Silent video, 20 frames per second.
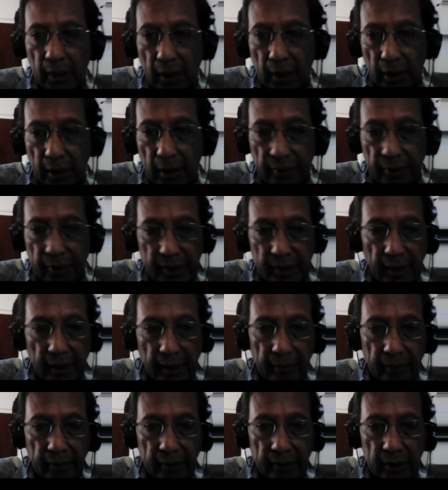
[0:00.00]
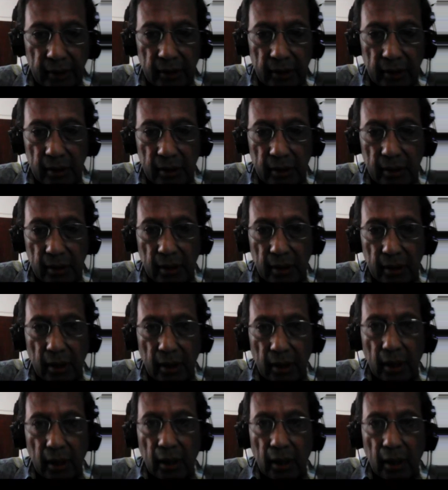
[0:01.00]
risk and returns
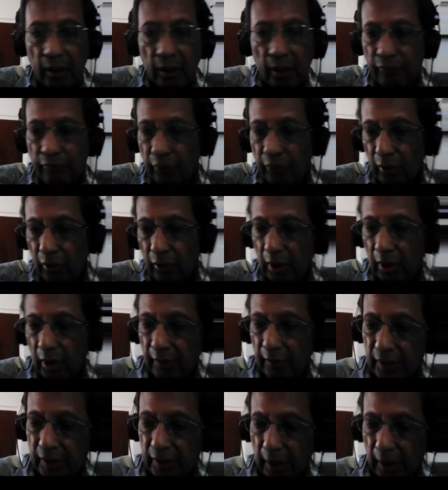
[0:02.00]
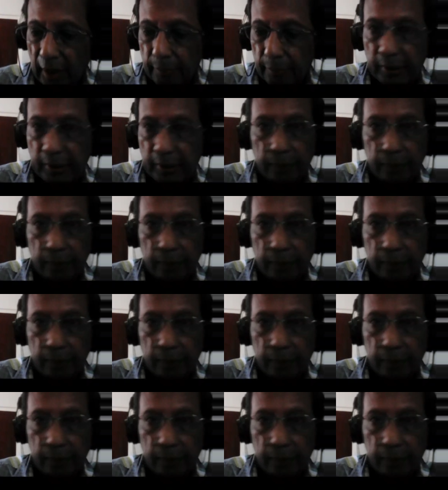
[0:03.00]
for our sample.